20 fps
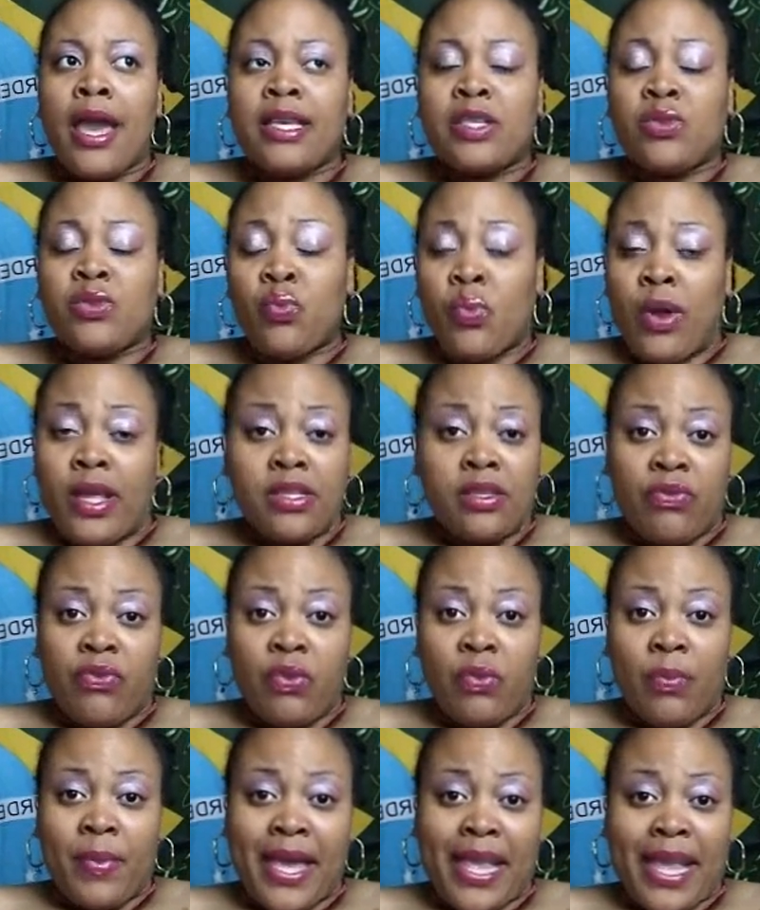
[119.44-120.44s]
It's
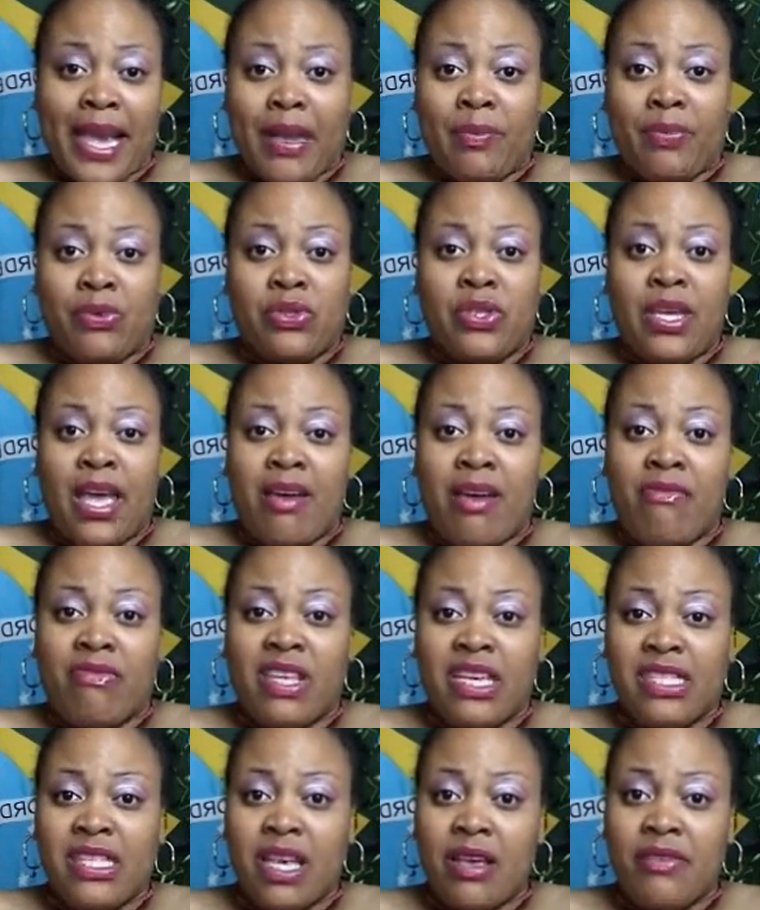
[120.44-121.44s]
wonderful being able to
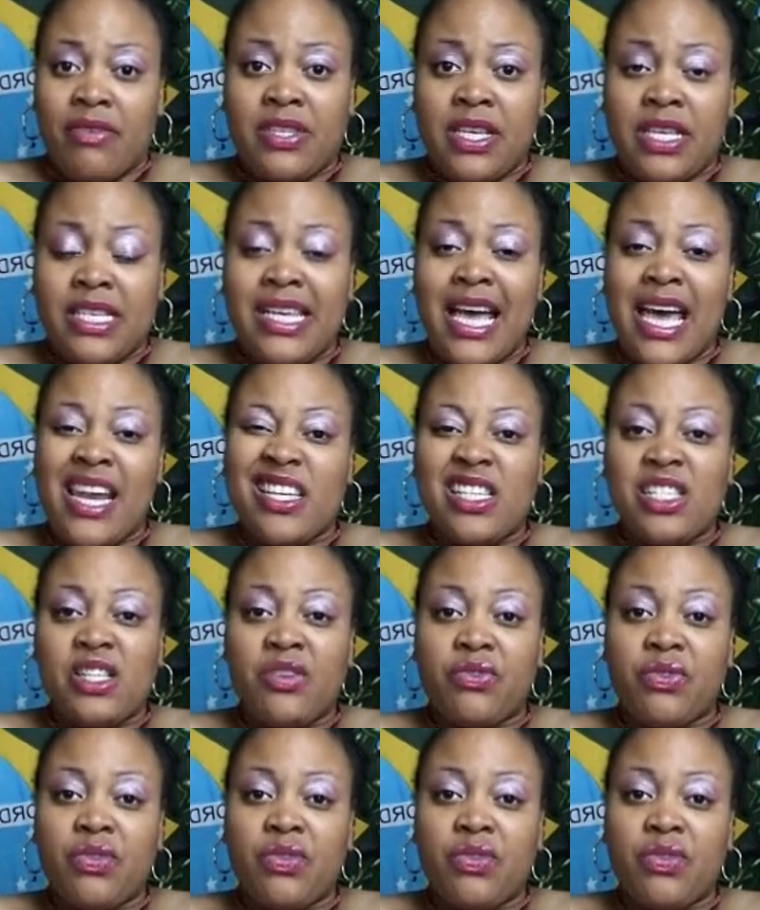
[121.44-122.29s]
have these gifts and talents.